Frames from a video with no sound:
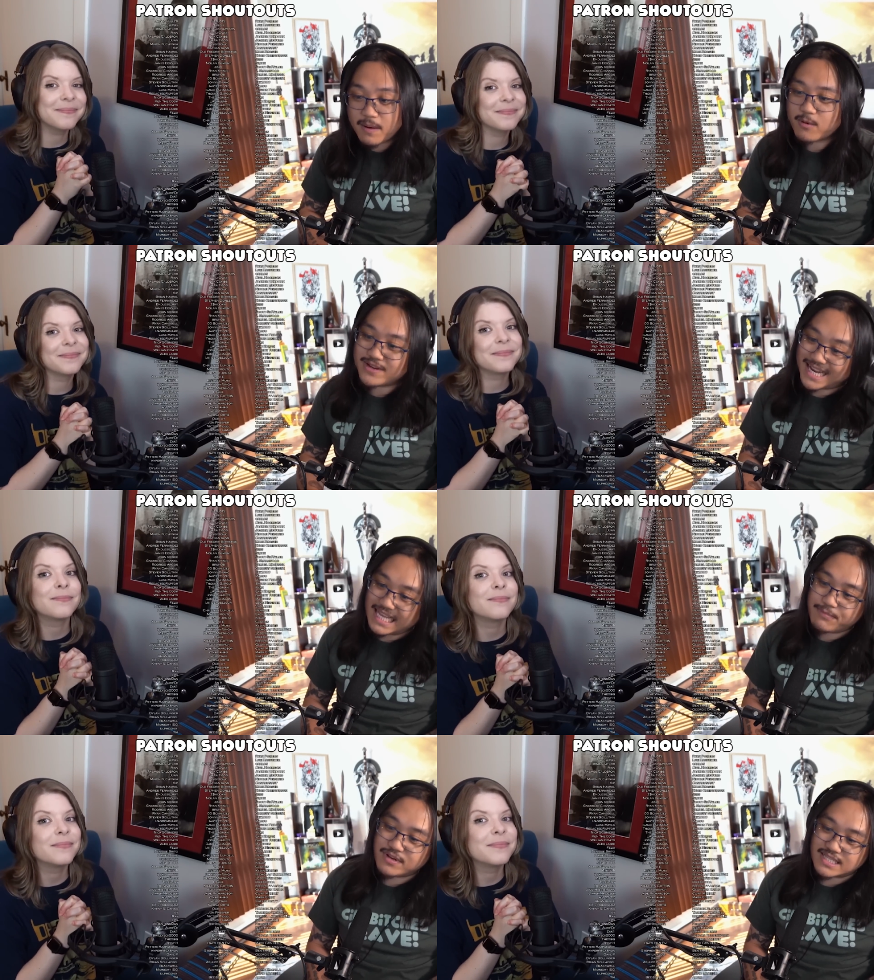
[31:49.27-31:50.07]
Speaker 1: Popcorn
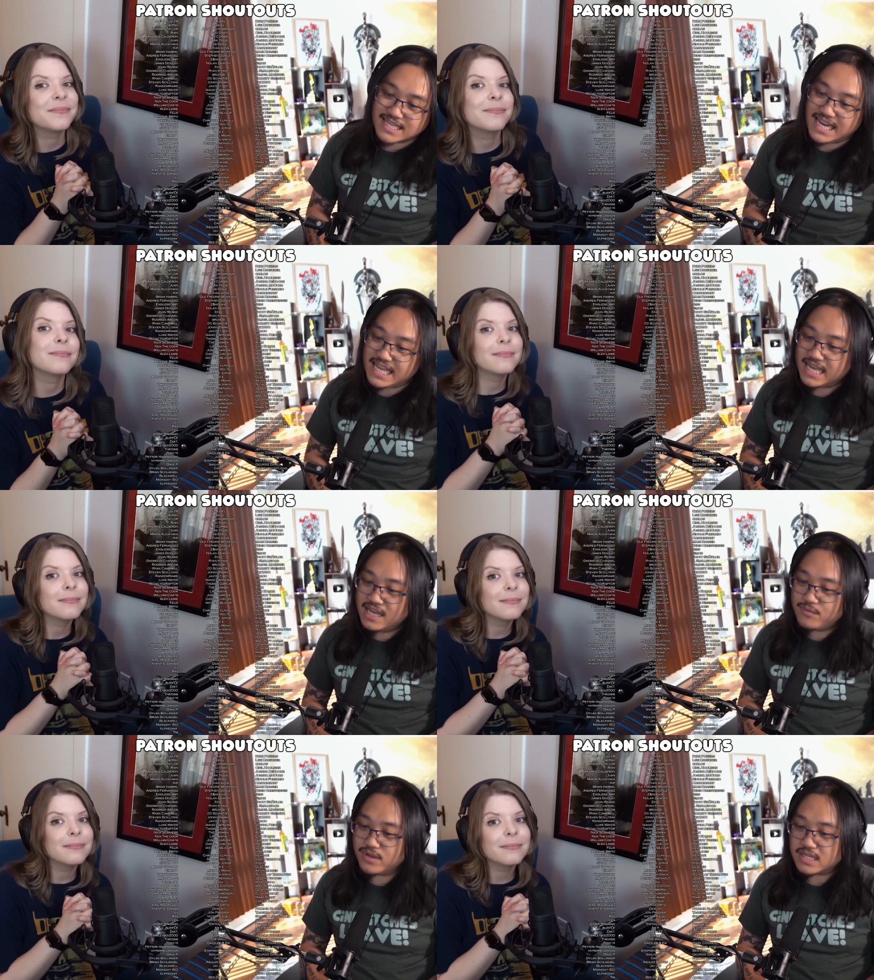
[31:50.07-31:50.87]
Yeti, Princess
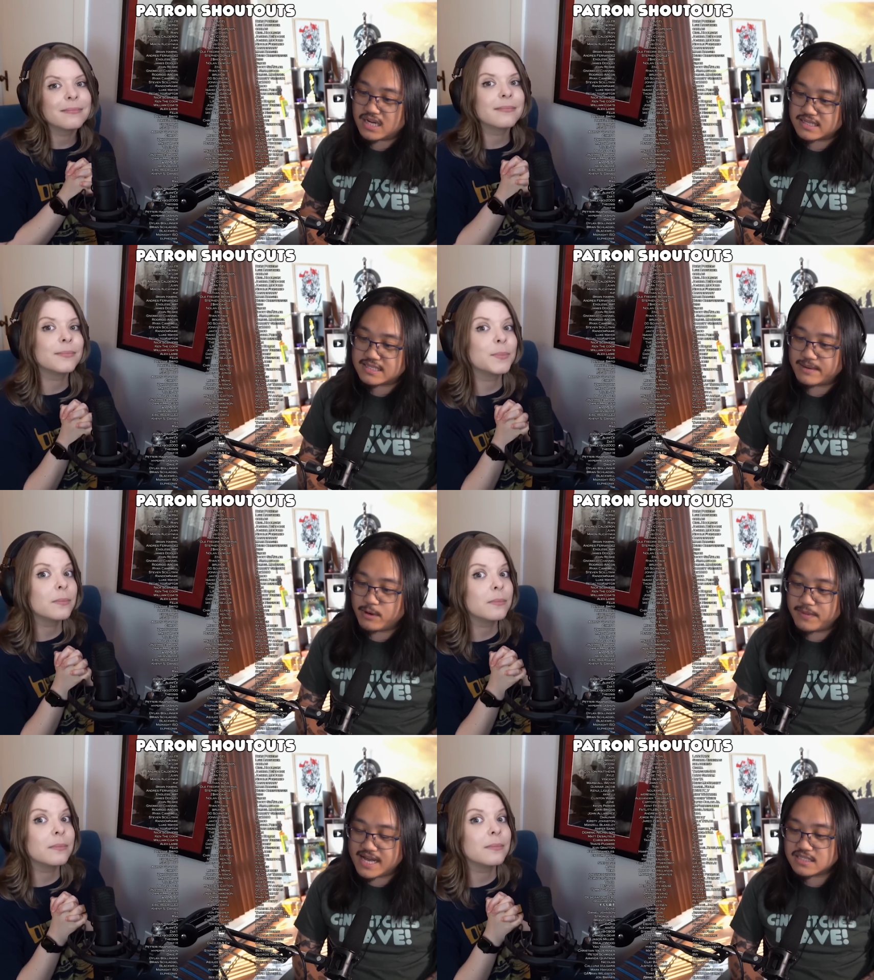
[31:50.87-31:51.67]
Kenny, Really Toxic,
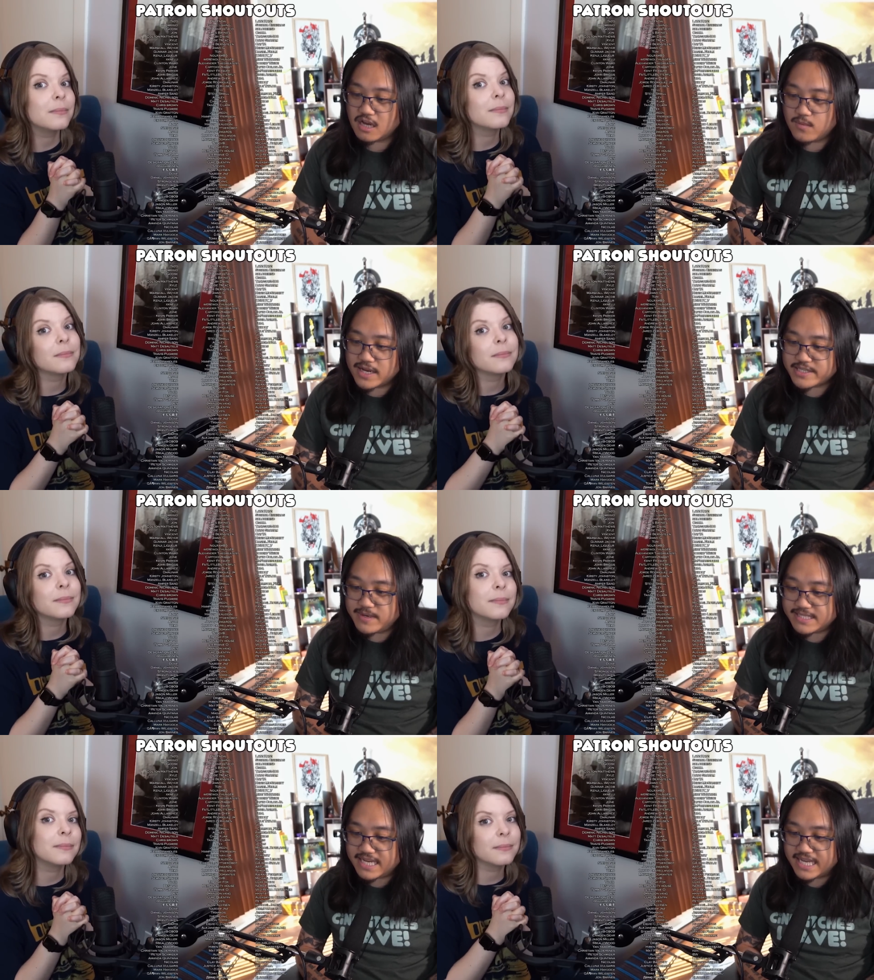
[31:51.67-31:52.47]
Samuel Black, Scott
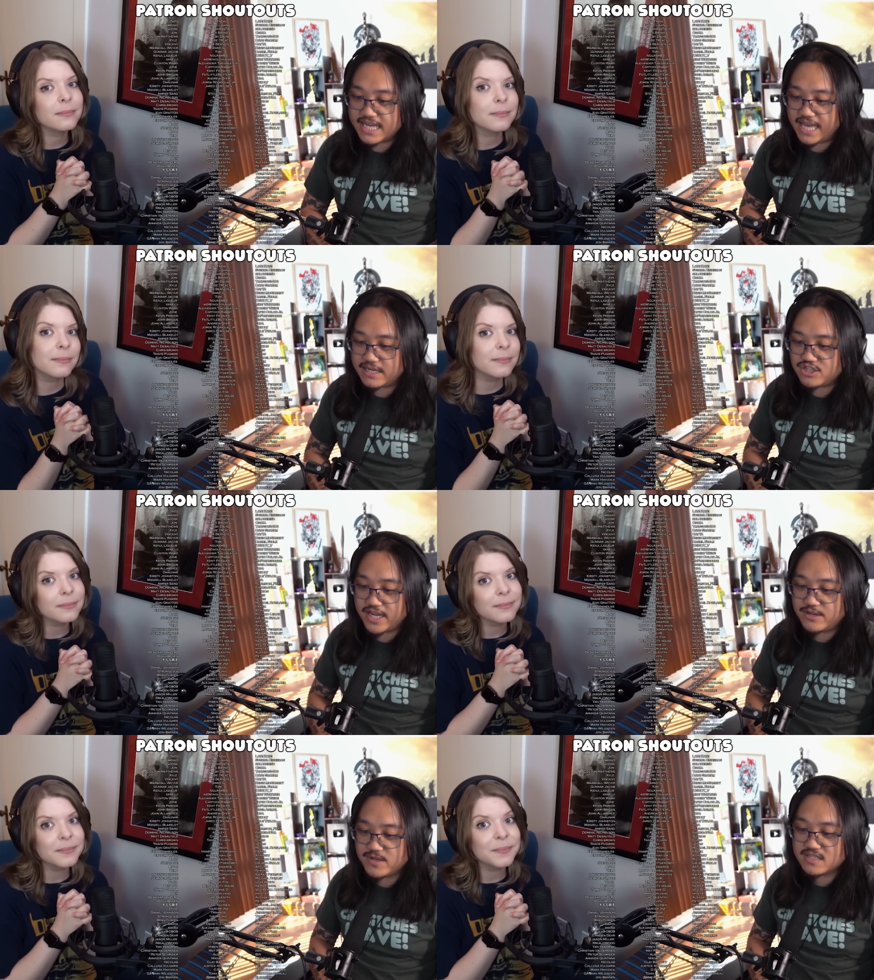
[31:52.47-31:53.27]
Wasserman, Senek, and
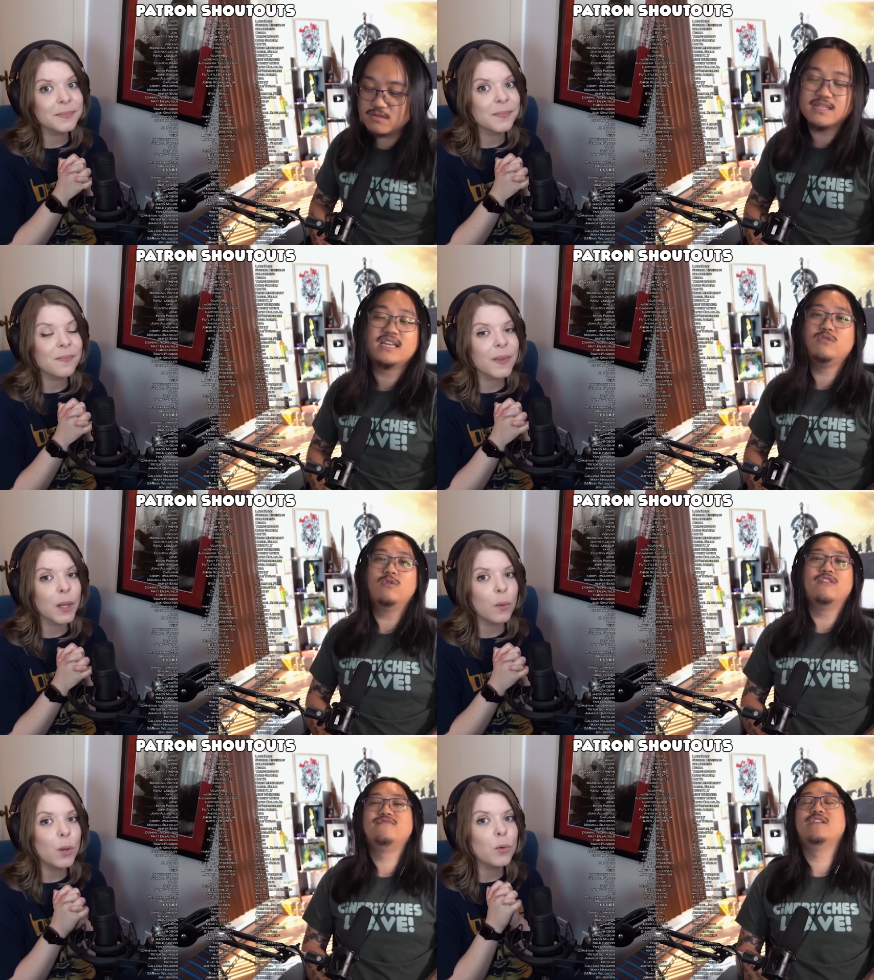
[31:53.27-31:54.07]
Shane Driscoll.
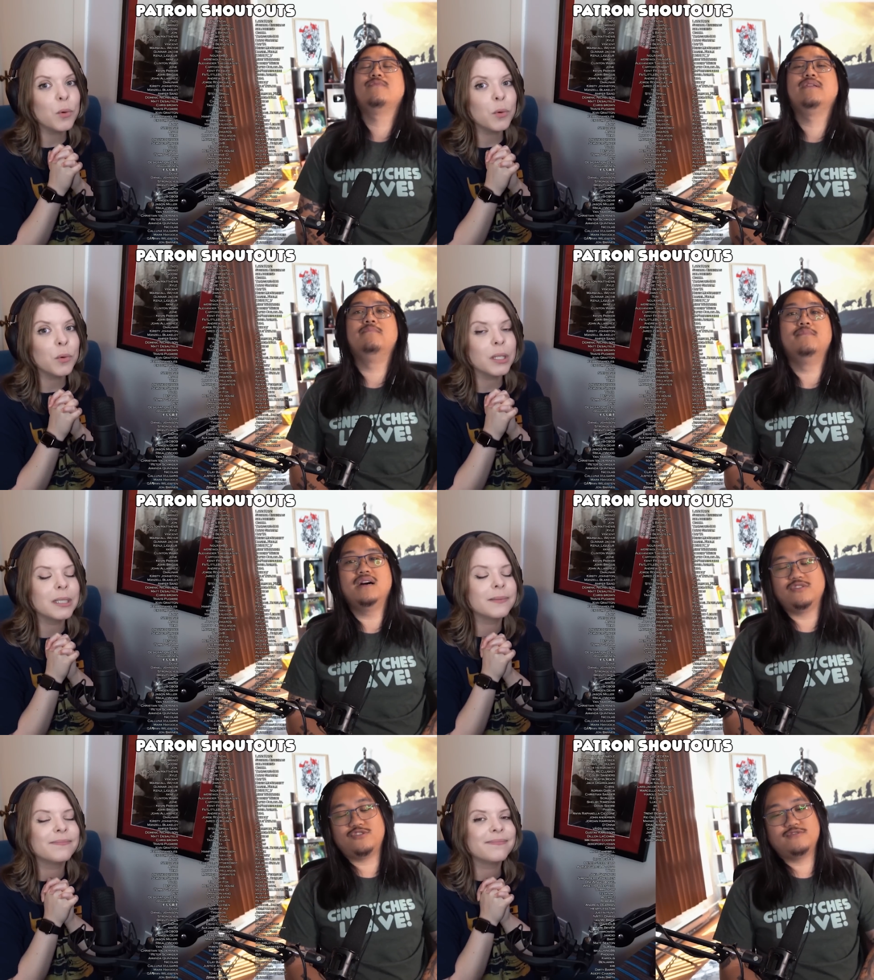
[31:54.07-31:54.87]
Thank you all Woo. very
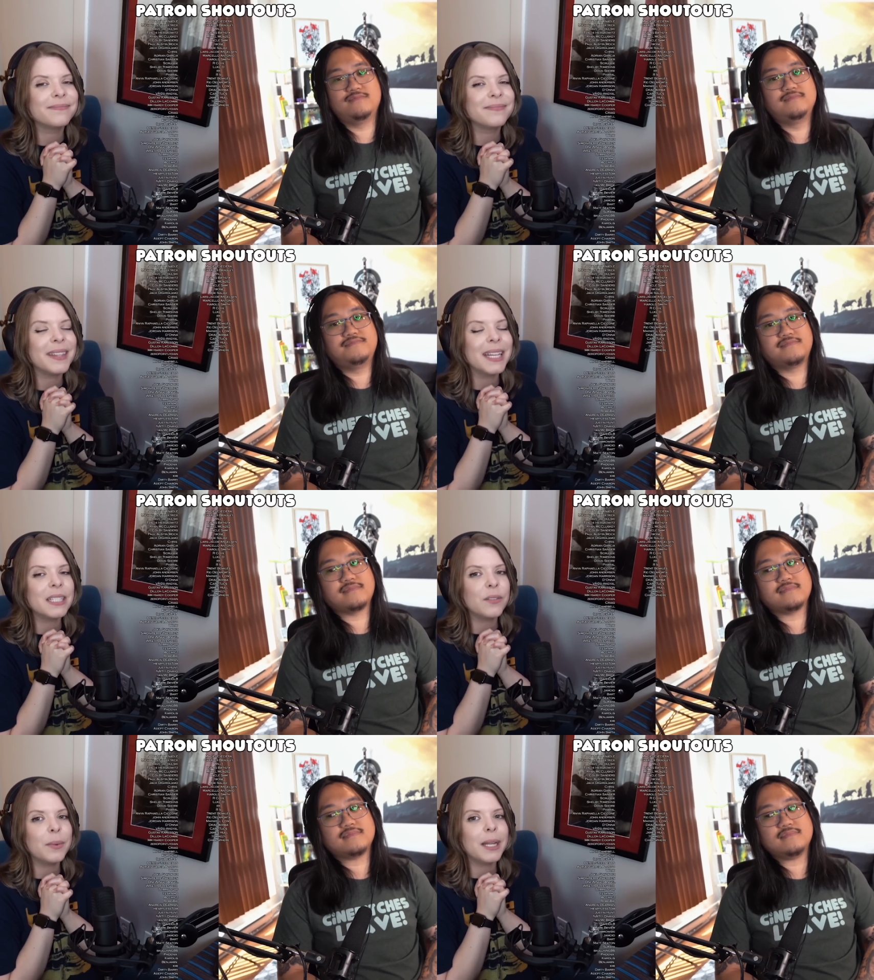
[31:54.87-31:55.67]
much.
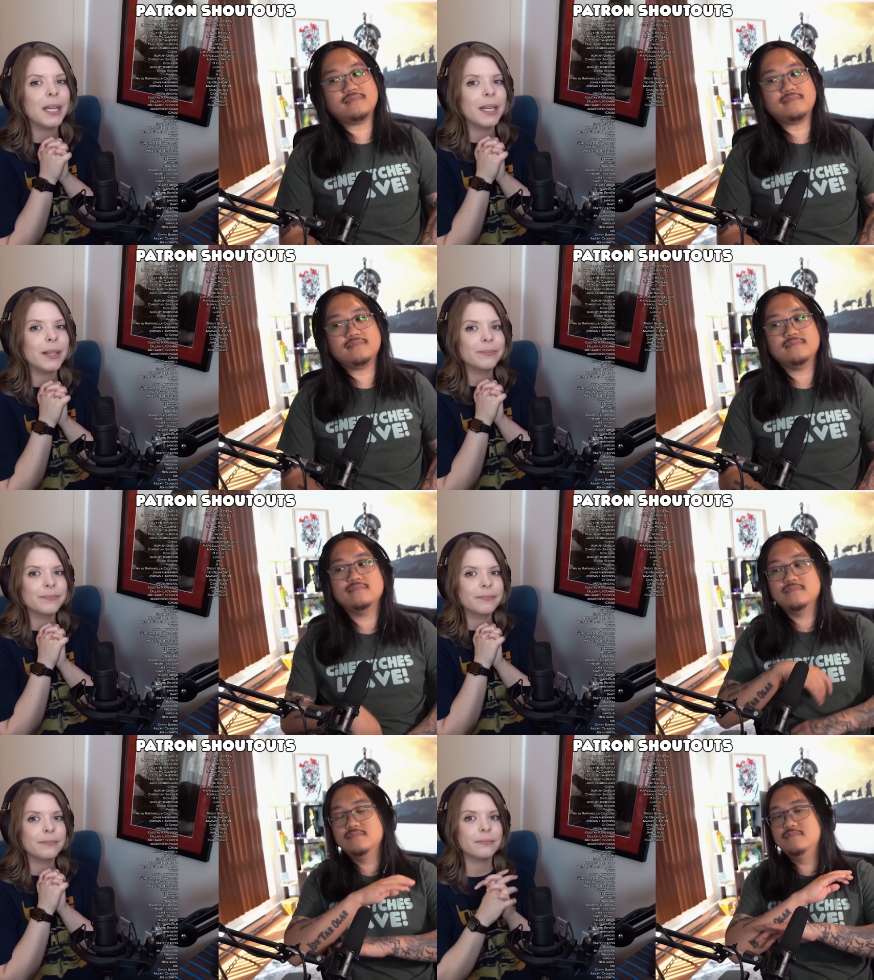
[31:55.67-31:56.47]
Speaker 2: Thanks, everybody.
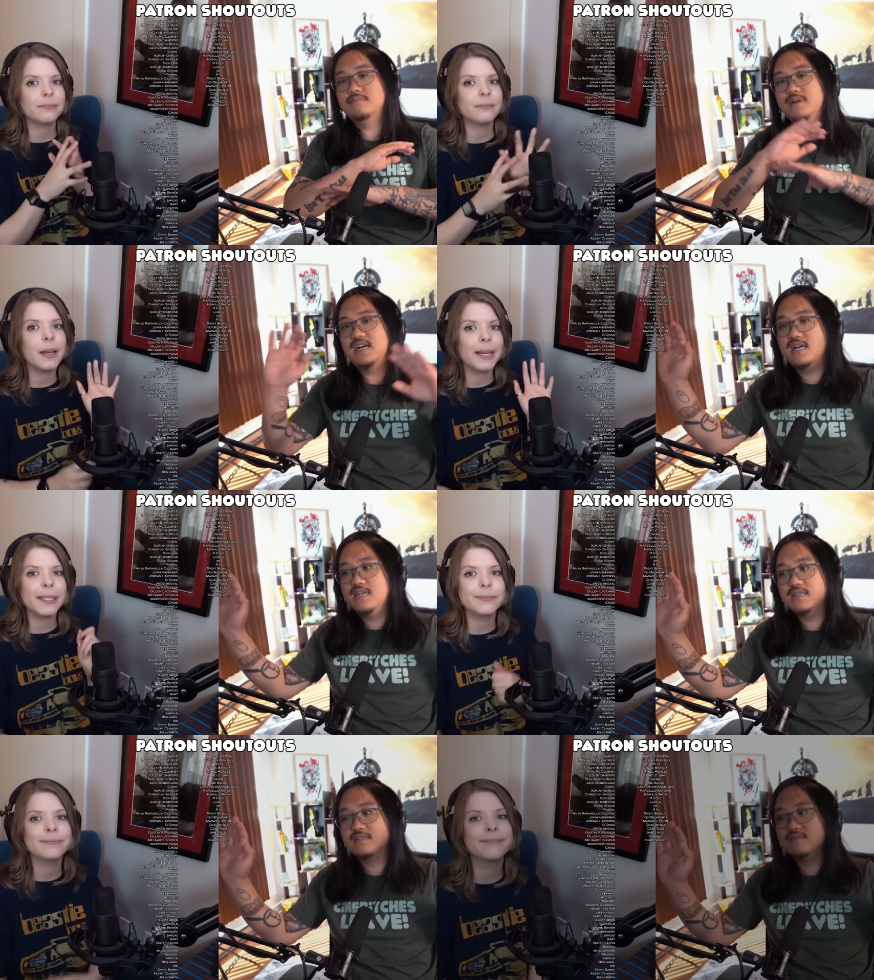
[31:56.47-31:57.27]
Bye. Bye.